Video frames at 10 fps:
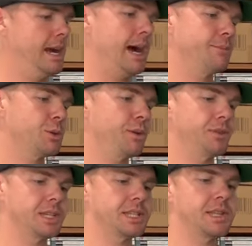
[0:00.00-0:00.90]
Um, so we've
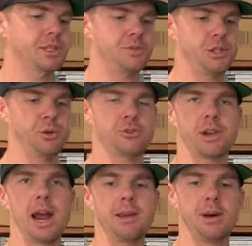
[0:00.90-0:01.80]
listed this for two hundred
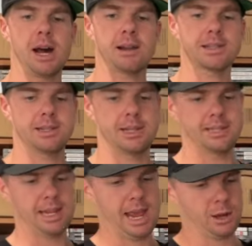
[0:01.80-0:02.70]
eighty bucks. It's
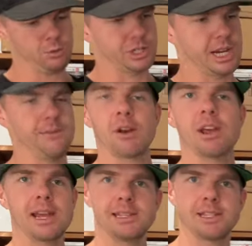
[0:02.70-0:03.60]
an L G,
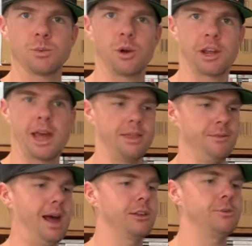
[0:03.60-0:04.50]
very easy to work out the
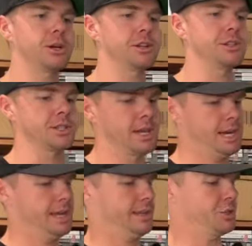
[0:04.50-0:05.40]
value because
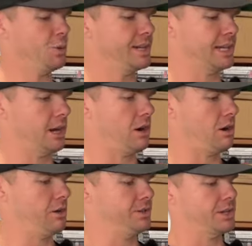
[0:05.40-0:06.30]
there's always a
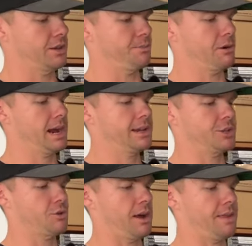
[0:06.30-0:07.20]
code. So the brand
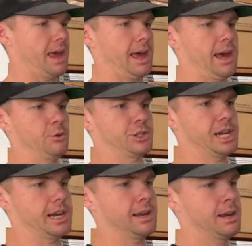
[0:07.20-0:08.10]
is right there, L
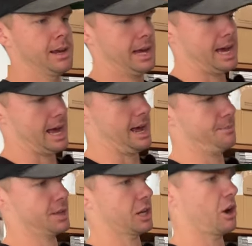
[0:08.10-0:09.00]
G, um,
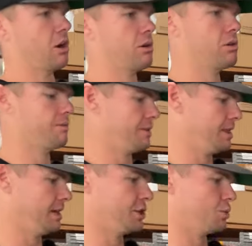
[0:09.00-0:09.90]
but the code for
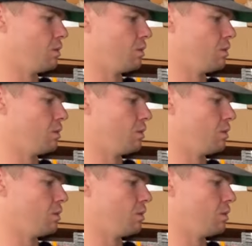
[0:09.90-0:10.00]
this